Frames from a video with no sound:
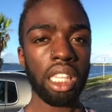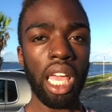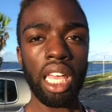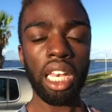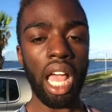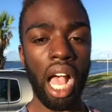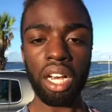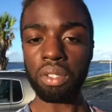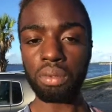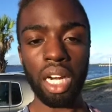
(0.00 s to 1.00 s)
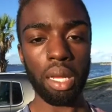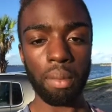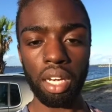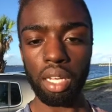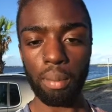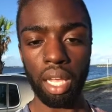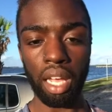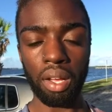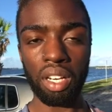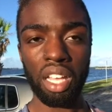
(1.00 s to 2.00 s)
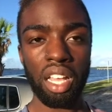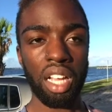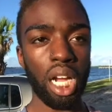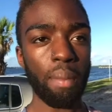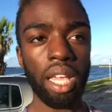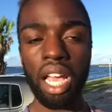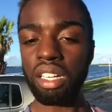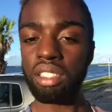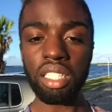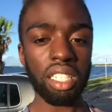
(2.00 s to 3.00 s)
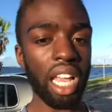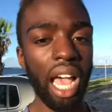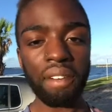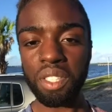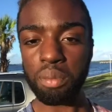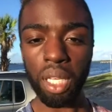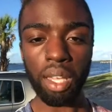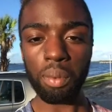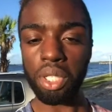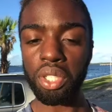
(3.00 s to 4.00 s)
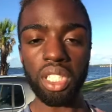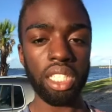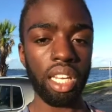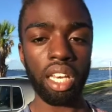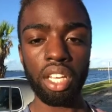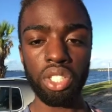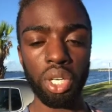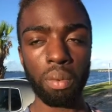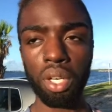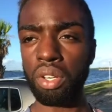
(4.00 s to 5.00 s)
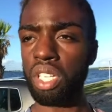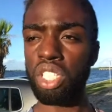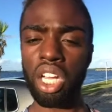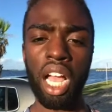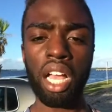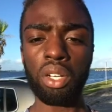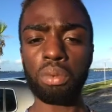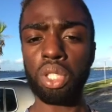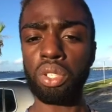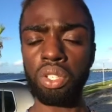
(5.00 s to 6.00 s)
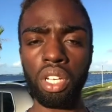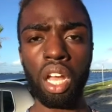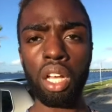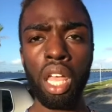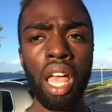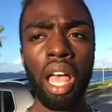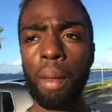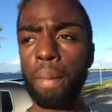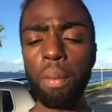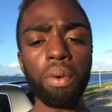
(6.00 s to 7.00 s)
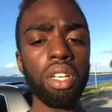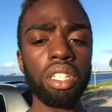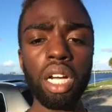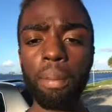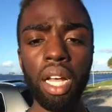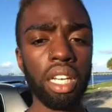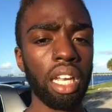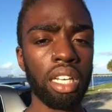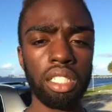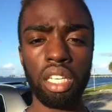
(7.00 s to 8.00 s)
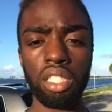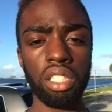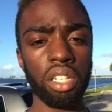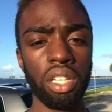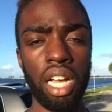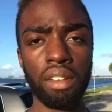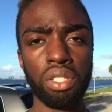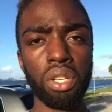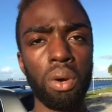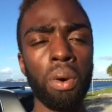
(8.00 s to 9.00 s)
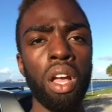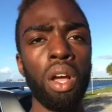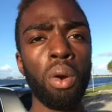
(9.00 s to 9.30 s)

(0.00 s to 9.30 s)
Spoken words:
then I don't recommend coming out. Coming out doesn't have to be when you're a teenager, when you're a child, when you're young. People can come out at any stage in their lives. So